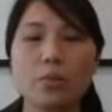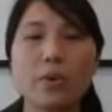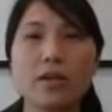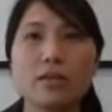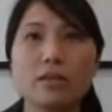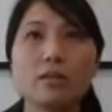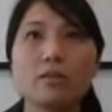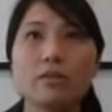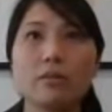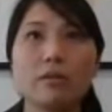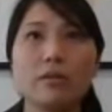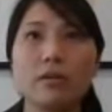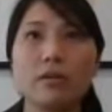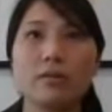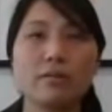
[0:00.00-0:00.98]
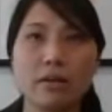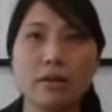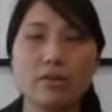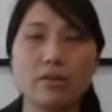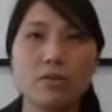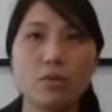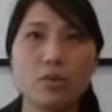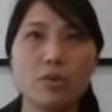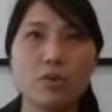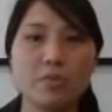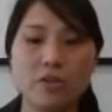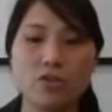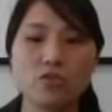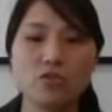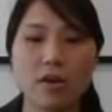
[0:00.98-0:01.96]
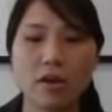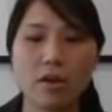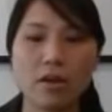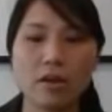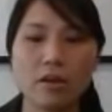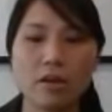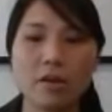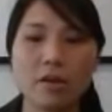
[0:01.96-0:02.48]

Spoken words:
when an executor or administrator